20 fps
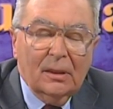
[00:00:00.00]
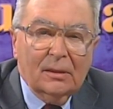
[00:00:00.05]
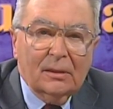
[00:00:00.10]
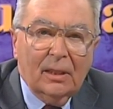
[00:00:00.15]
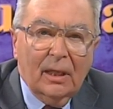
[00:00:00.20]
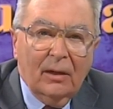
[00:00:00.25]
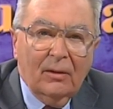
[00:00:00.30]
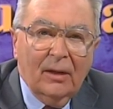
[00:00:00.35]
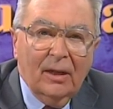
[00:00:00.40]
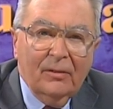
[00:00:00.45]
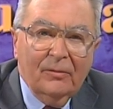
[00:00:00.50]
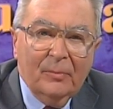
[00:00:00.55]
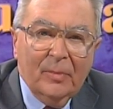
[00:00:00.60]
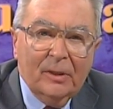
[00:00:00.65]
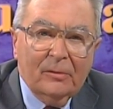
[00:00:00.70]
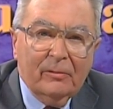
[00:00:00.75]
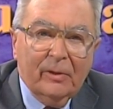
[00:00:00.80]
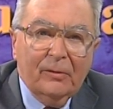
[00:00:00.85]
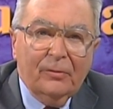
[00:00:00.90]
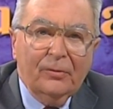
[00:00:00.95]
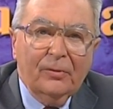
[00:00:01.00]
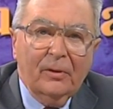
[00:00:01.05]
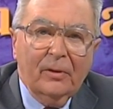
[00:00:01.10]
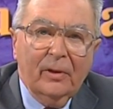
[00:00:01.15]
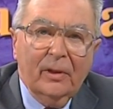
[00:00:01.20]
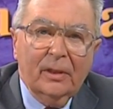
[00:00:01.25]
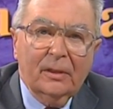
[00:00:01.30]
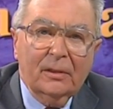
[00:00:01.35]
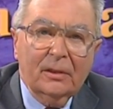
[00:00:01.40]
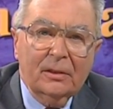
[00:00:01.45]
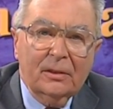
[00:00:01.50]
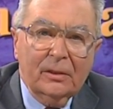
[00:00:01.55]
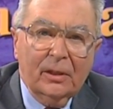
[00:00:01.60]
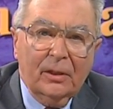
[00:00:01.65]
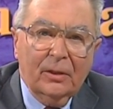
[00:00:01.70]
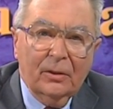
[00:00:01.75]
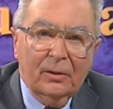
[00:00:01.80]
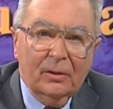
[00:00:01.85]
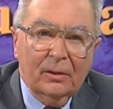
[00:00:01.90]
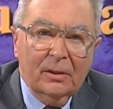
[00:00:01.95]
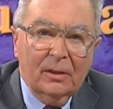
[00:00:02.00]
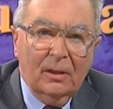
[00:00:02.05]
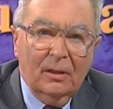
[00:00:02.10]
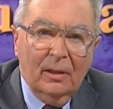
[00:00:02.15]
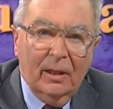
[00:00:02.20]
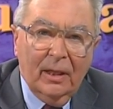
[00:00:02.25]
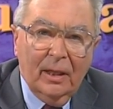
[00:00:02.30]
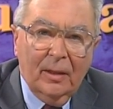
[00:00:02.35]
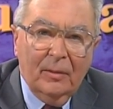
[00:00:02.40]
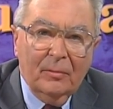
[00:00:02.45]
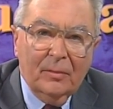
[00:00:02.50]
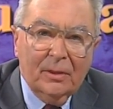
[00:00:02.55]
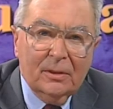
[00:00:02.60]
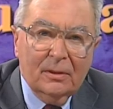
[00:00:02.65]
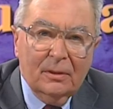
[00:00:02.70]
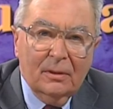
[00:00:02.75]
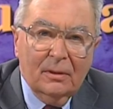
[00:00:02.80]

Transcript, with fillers: Now, I've been referring to secured claims.